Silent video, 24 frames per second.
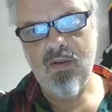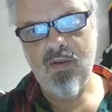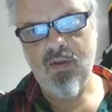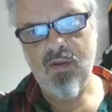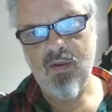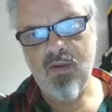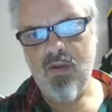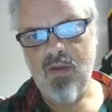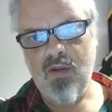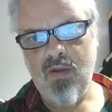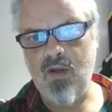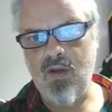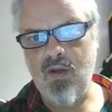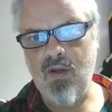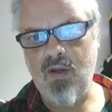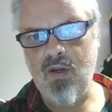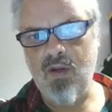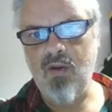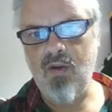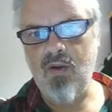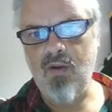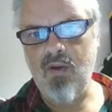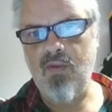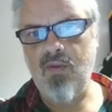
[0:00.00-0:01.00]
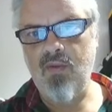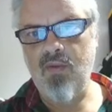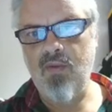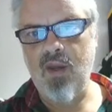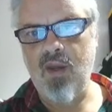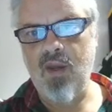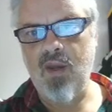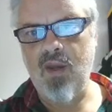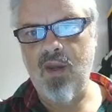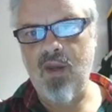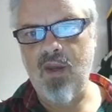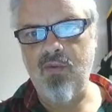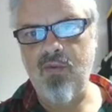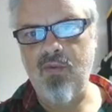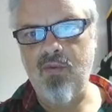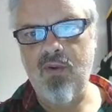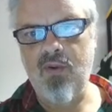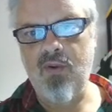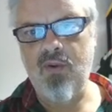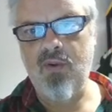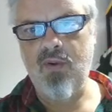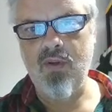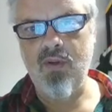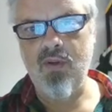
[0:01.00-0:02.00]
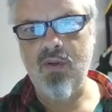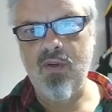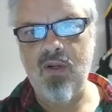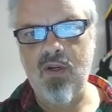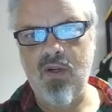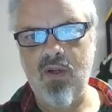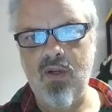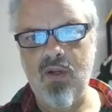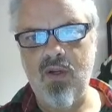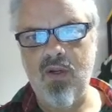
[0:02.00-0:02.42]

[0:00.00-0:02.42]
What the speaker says: Is he gonna go off and get more food, or is he gonna just